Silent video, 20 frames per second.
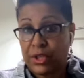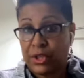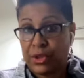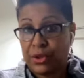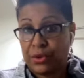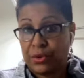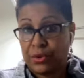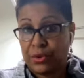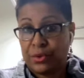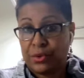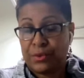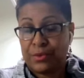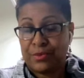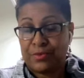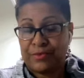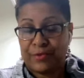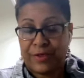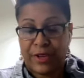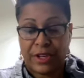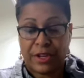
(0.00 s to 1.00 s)
to
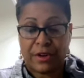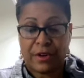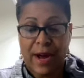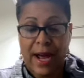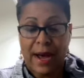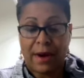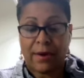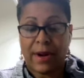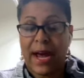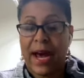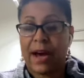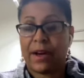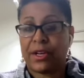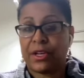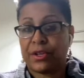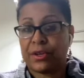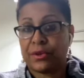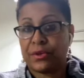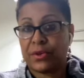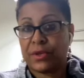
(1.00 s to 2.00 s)
figure out how to
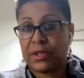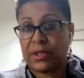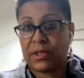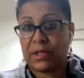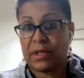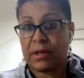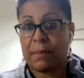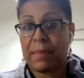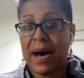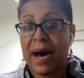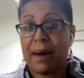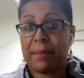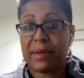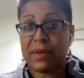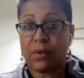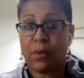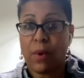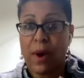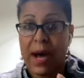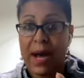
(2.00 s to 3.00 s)
use the
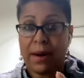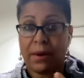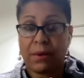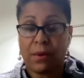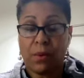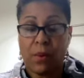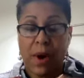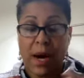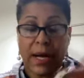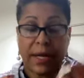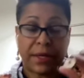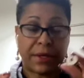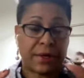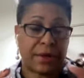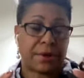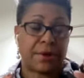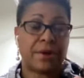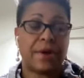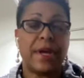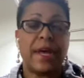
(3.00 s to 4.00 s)
bobbin
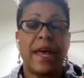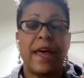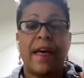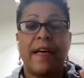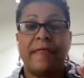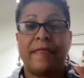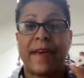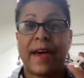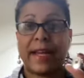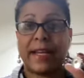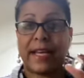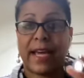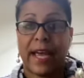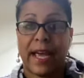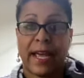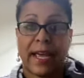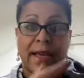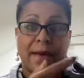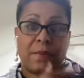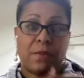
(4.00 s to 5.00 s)
winder that
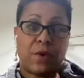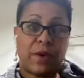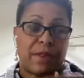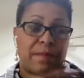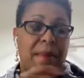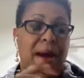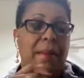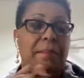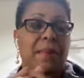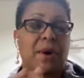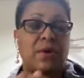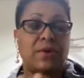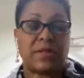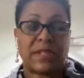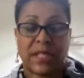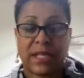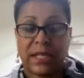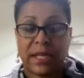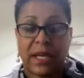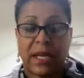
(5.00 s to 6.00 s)
came with my
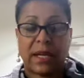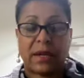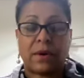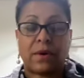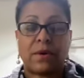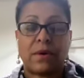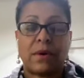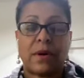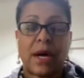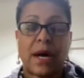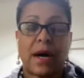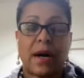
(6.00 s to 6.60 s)
multi-needle,